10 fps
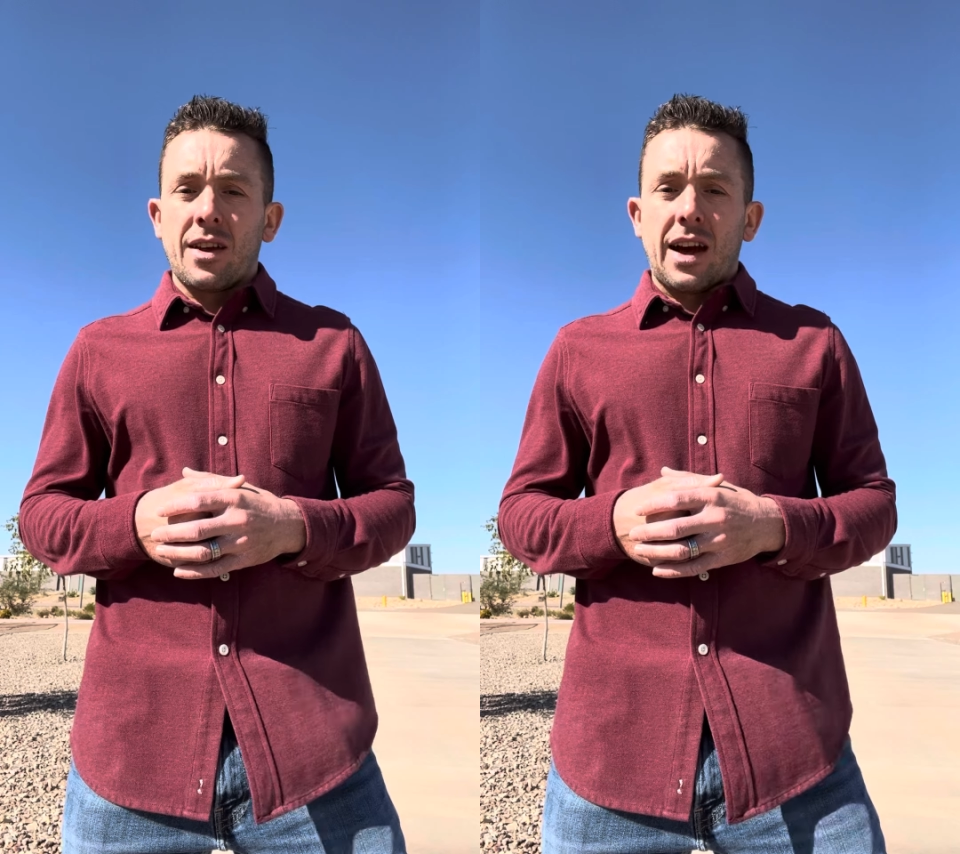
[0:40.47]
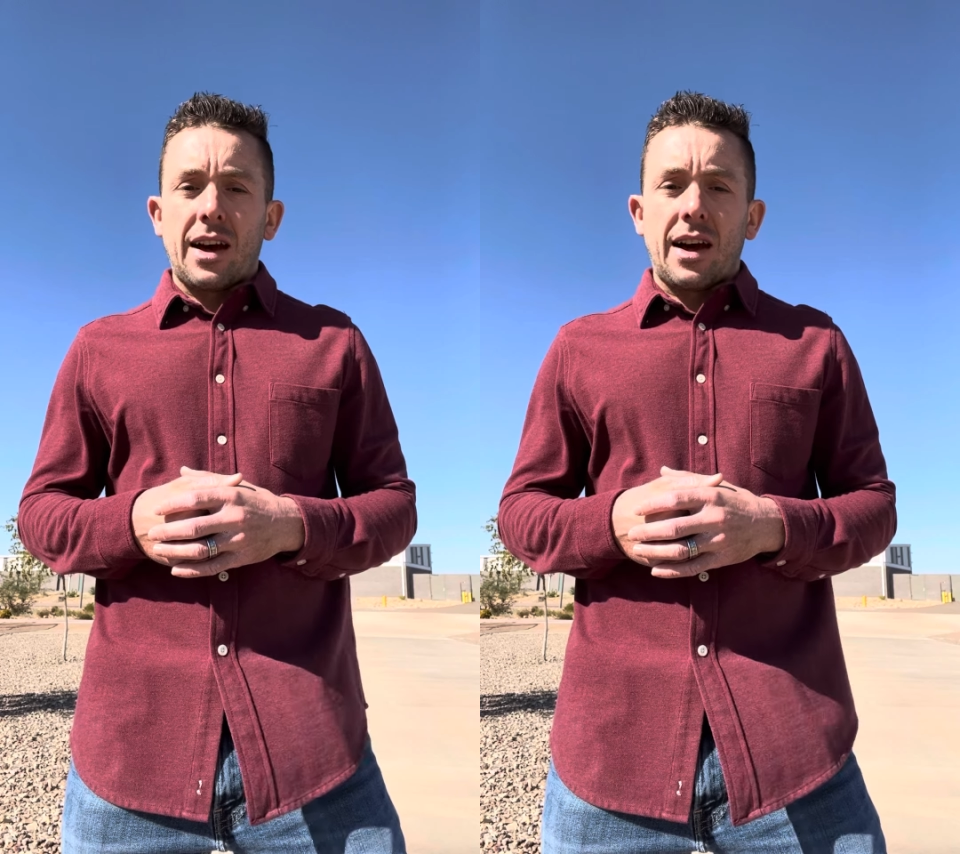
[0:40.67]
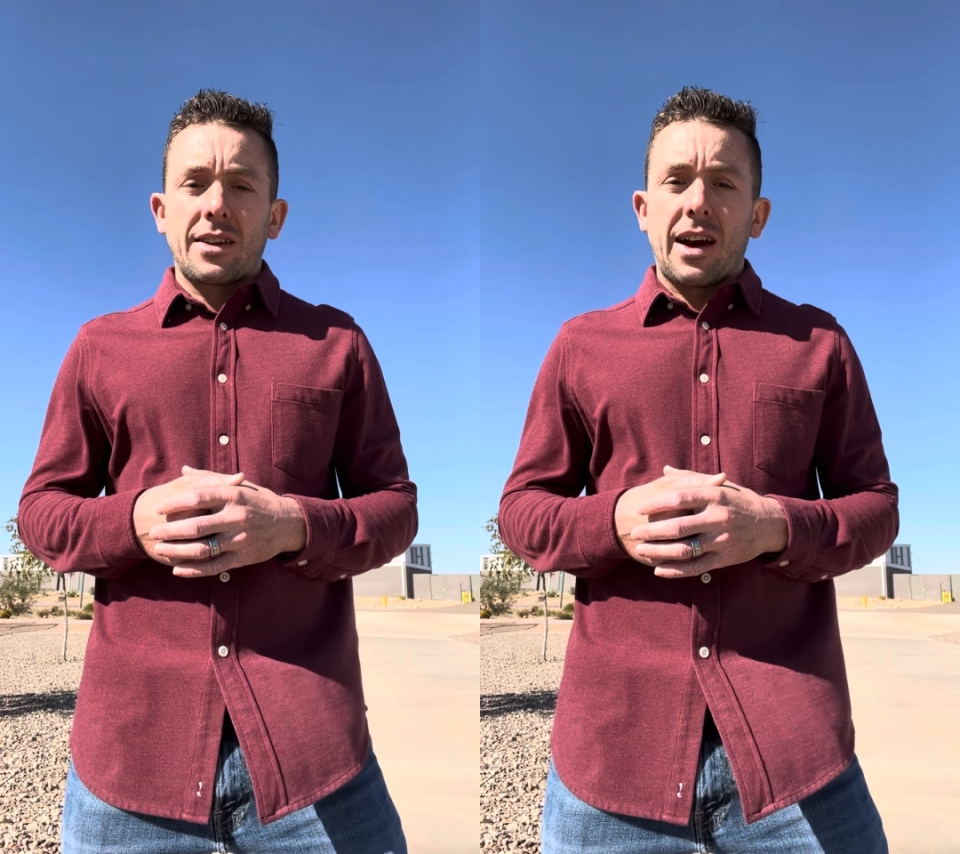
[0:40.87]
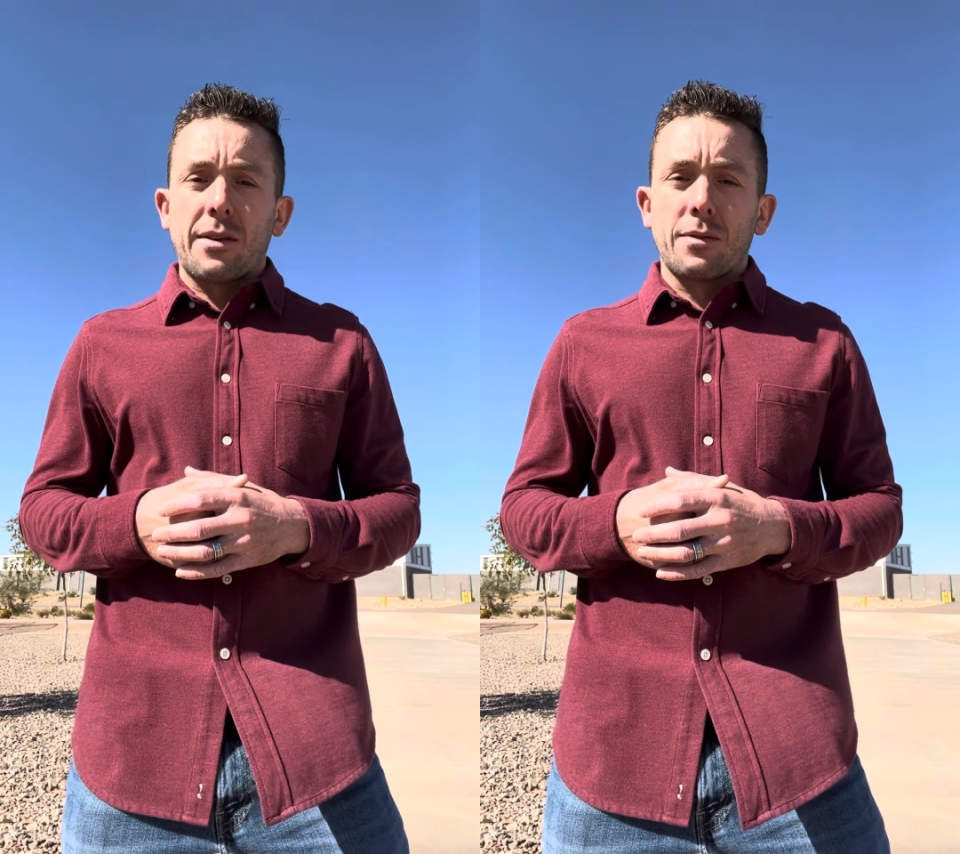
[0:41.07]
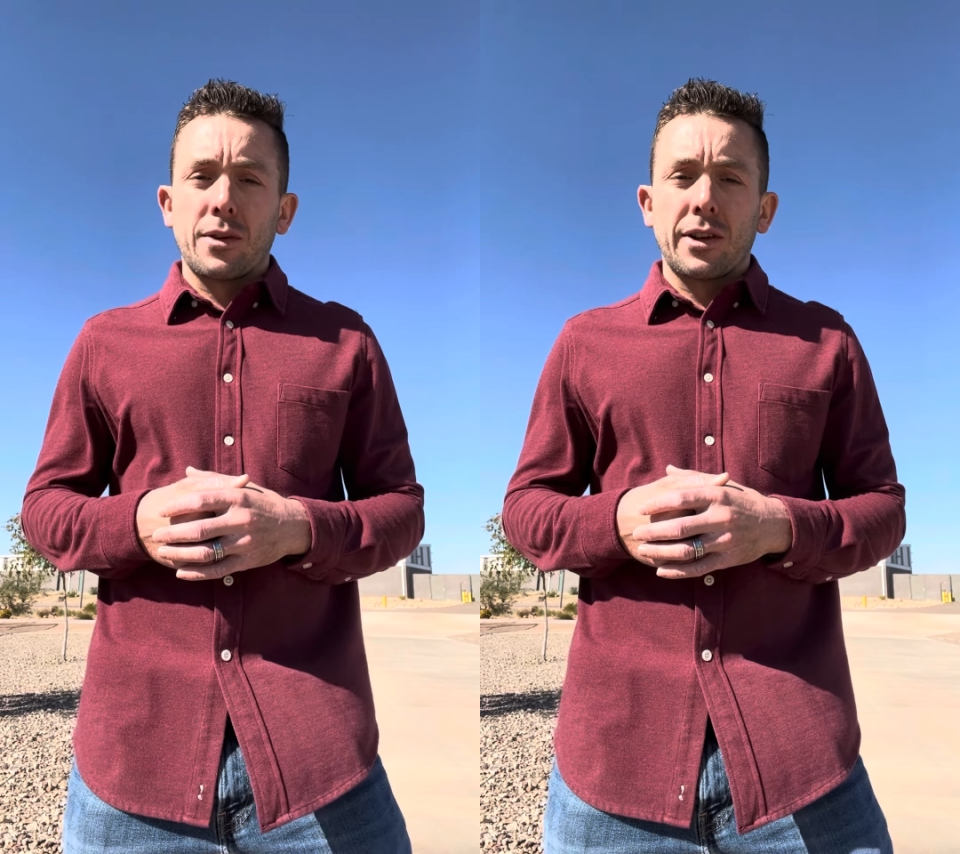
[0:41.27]
I, I, I,
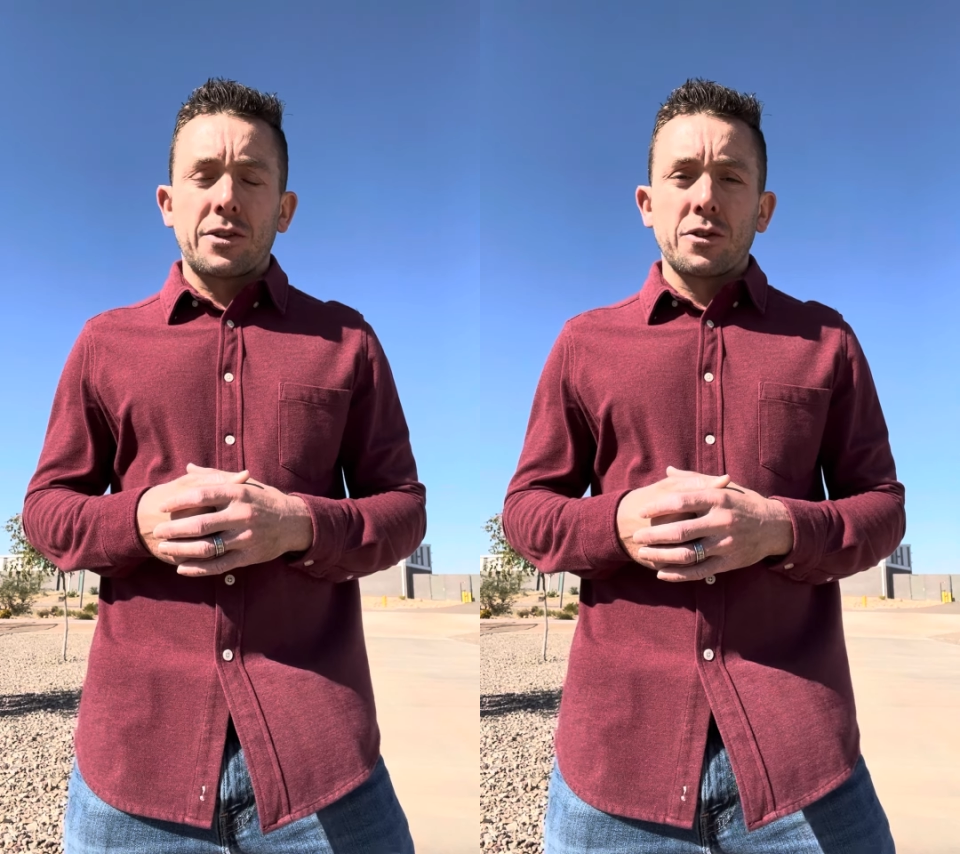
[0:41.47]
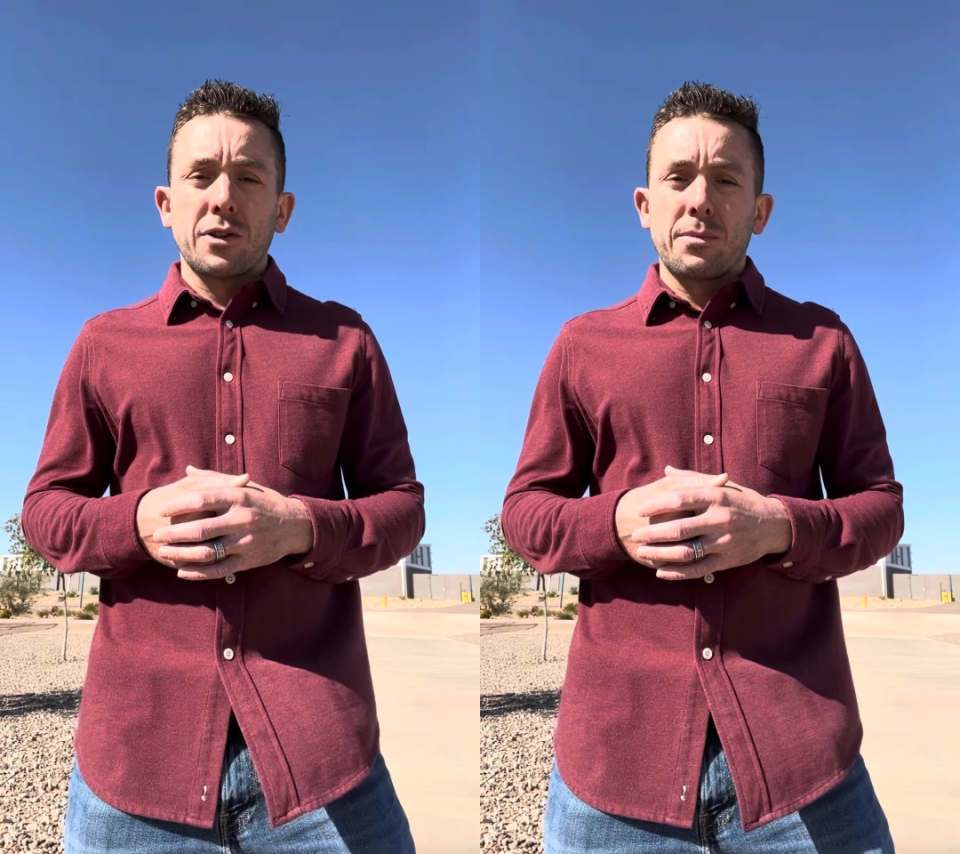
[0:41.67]
really, truly